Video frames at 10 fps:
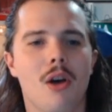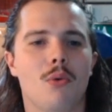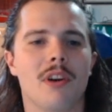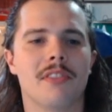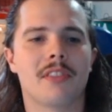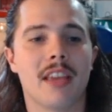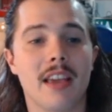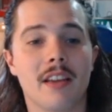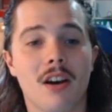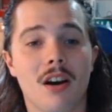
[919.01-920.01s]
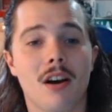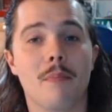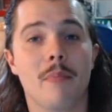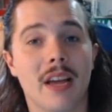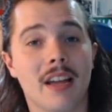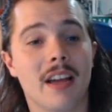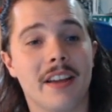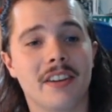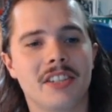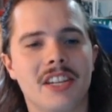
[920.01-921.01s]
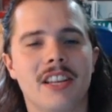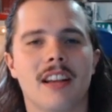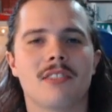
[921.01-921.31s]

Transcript: with Gengar Mega Energy,